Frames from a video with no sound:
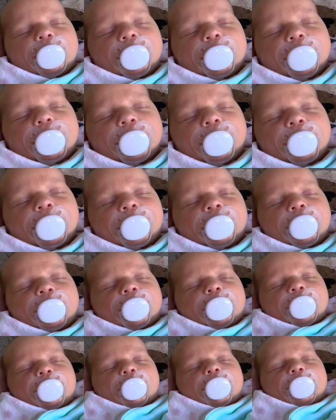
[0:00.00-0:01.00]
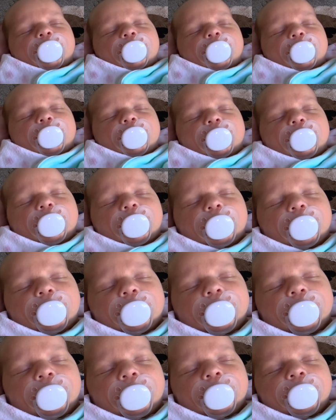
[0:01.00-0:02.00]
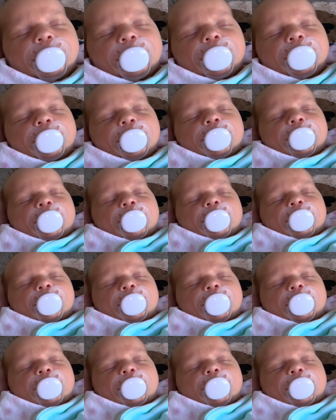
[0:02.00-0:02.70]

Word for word: for Laurie danced well and taught her the German step,